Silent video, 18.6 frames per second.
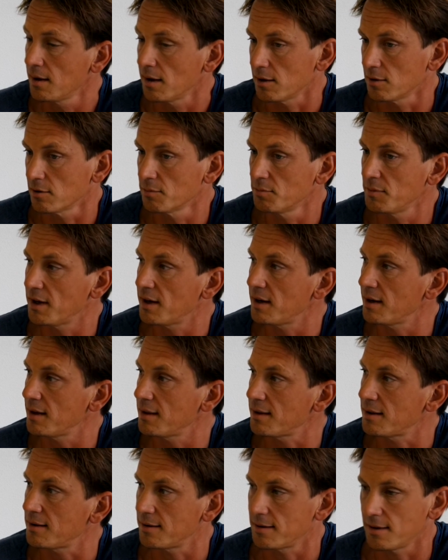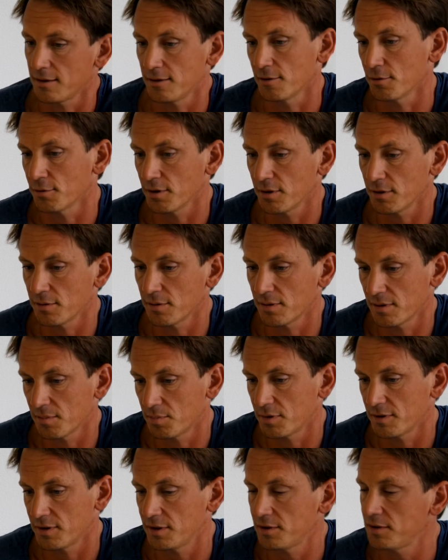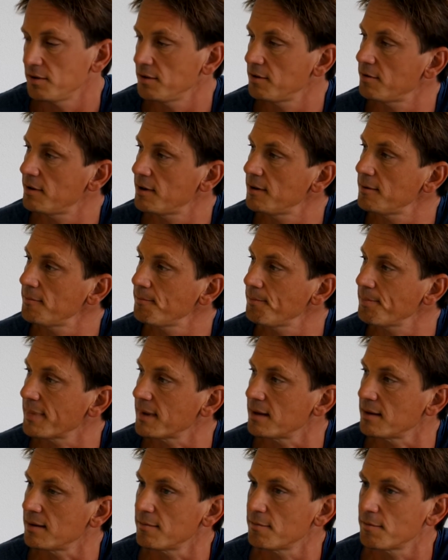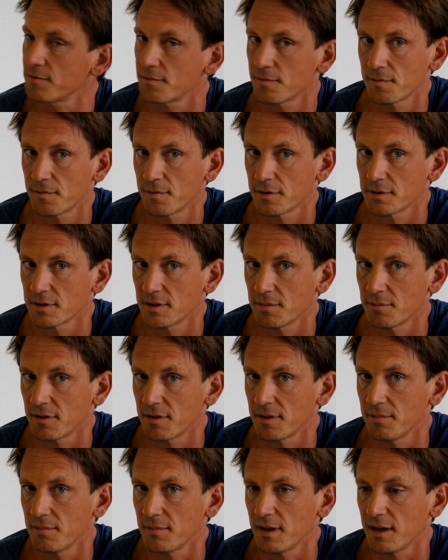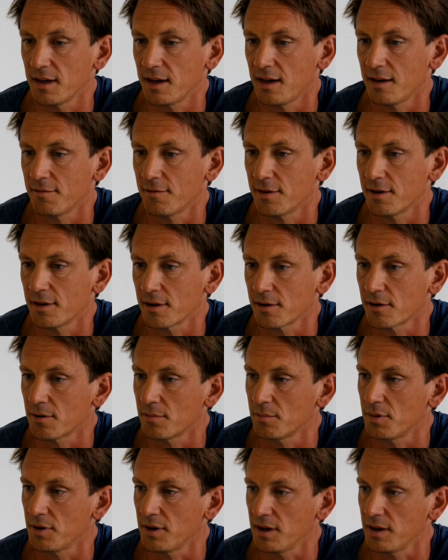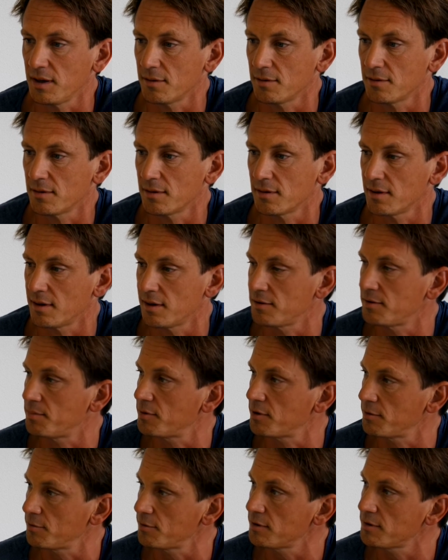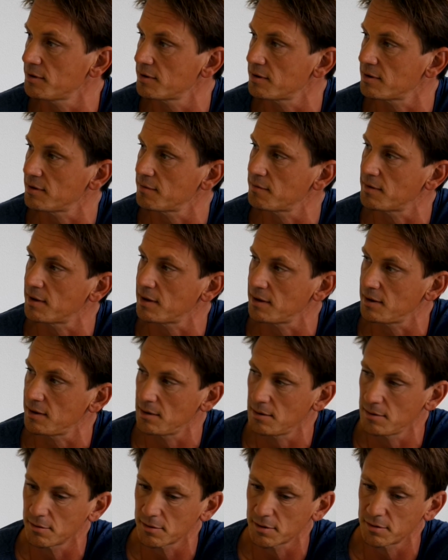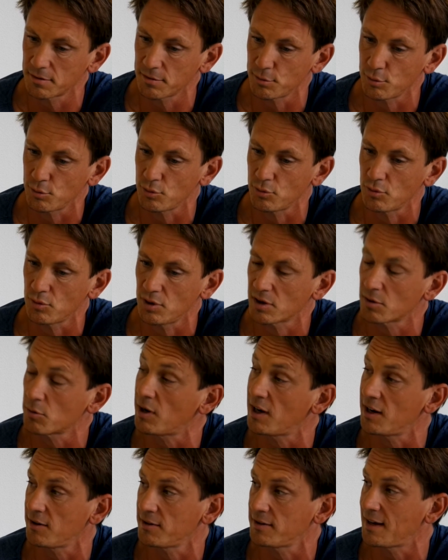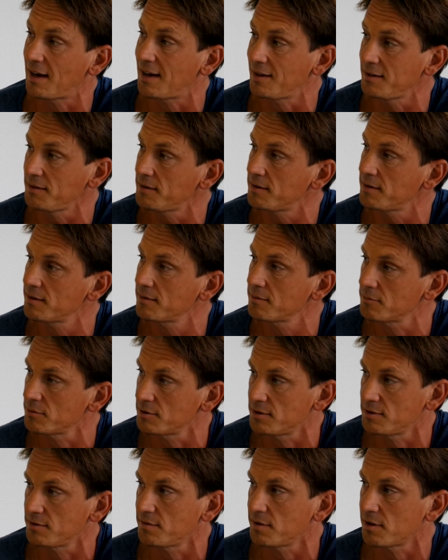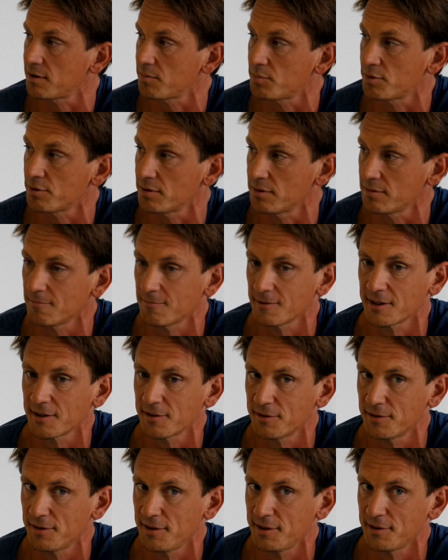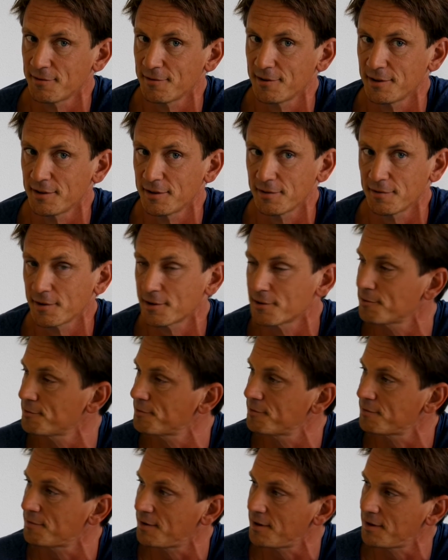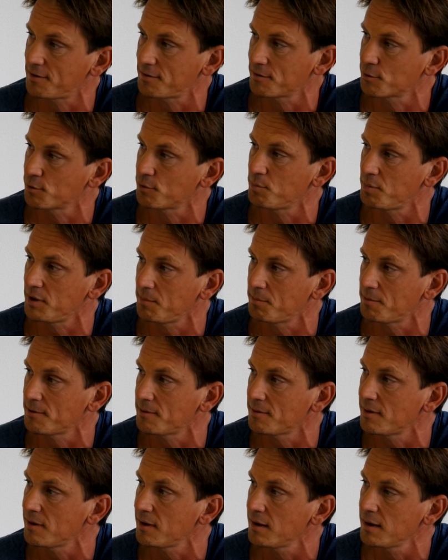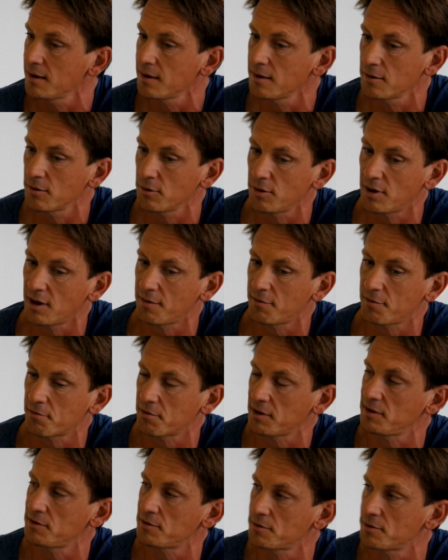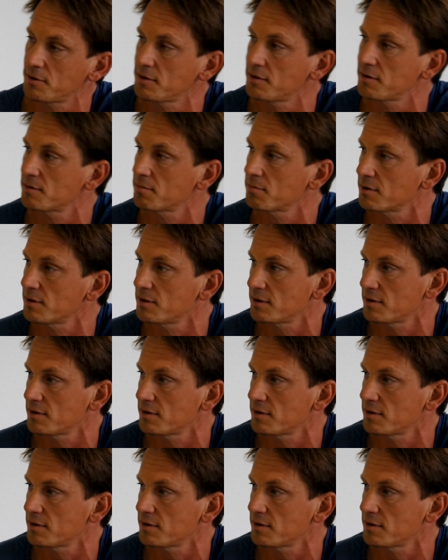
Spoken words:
alumni that know you, the position you're in, and for some of them they have a company or they're entrepreneurs, and if they look to acquire talent, which is very important, we can see it's very difficult to find good people. You have a resource, which